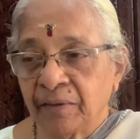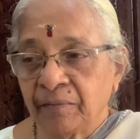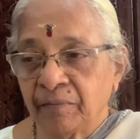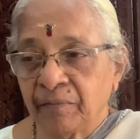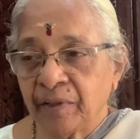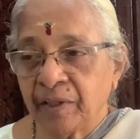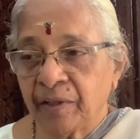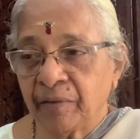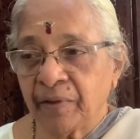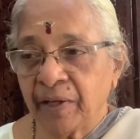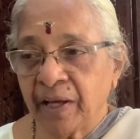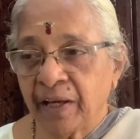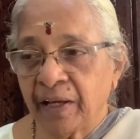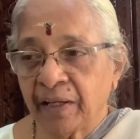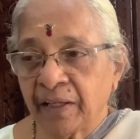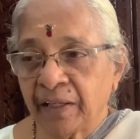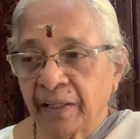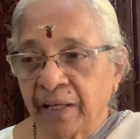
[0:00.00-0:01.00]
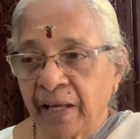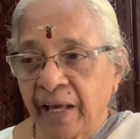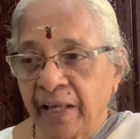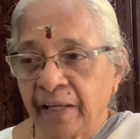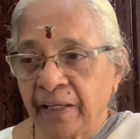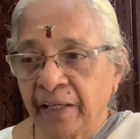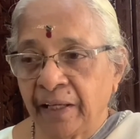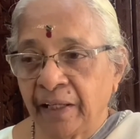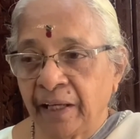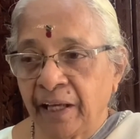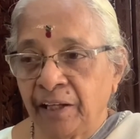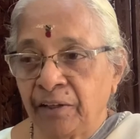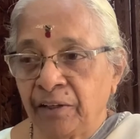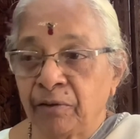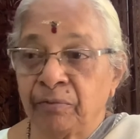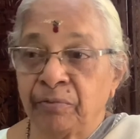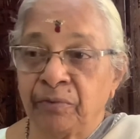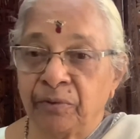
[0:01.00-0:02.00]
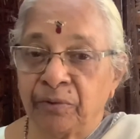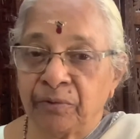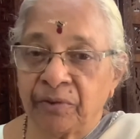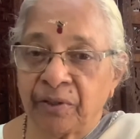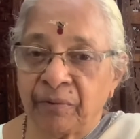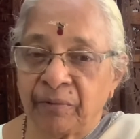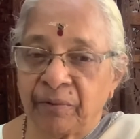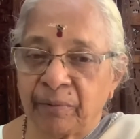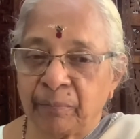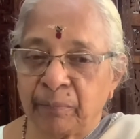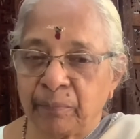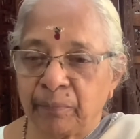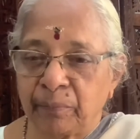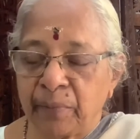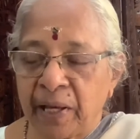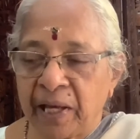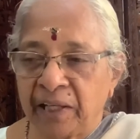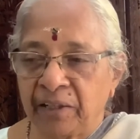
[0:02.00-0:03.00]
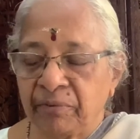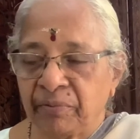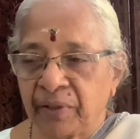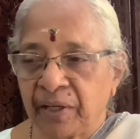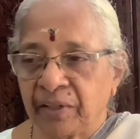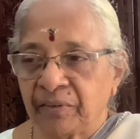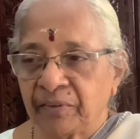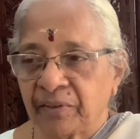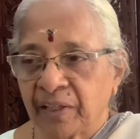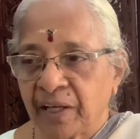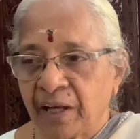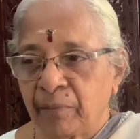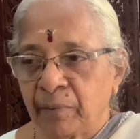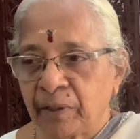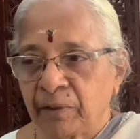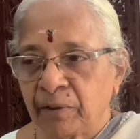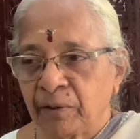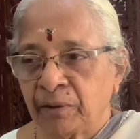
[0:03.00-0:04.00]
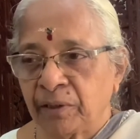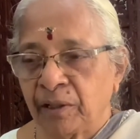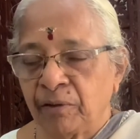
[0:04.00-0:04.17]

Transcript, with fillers: whether we are carrying any of those our bad friends, kama, krodha,